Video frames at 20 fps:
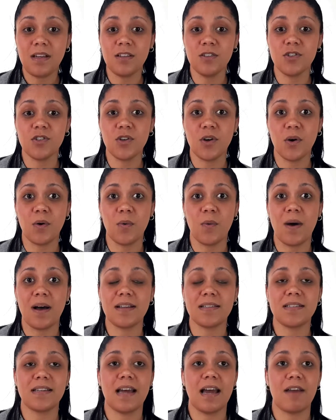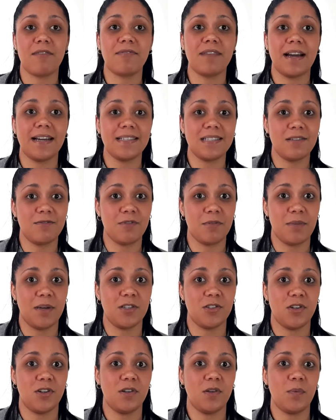So whilst they have nice
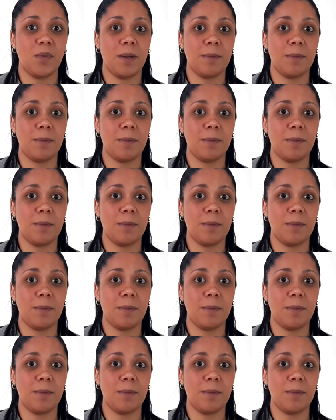information on the